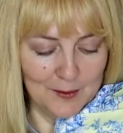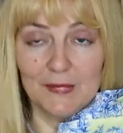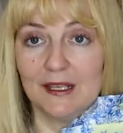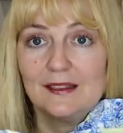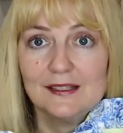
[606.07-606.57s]

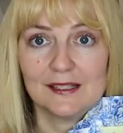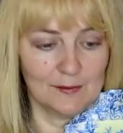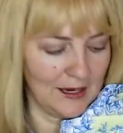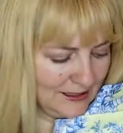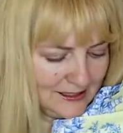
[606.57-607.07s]
make
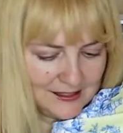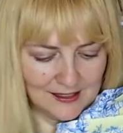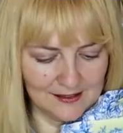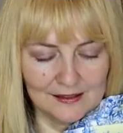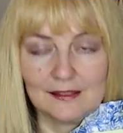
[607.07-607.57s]
this, I just
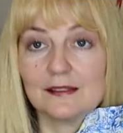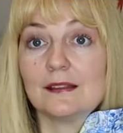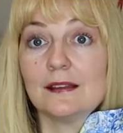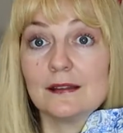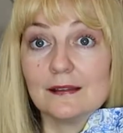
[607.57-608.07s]
think this is
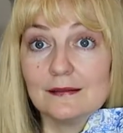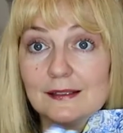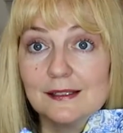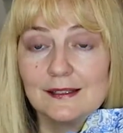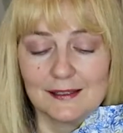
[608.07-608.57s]
the
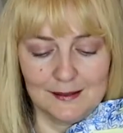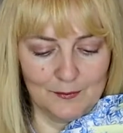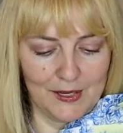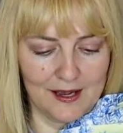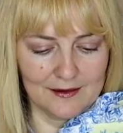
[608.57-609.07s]

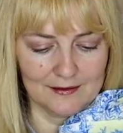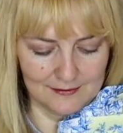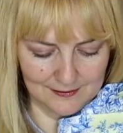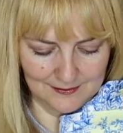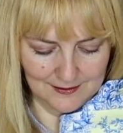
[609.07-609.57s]
cutest pattern.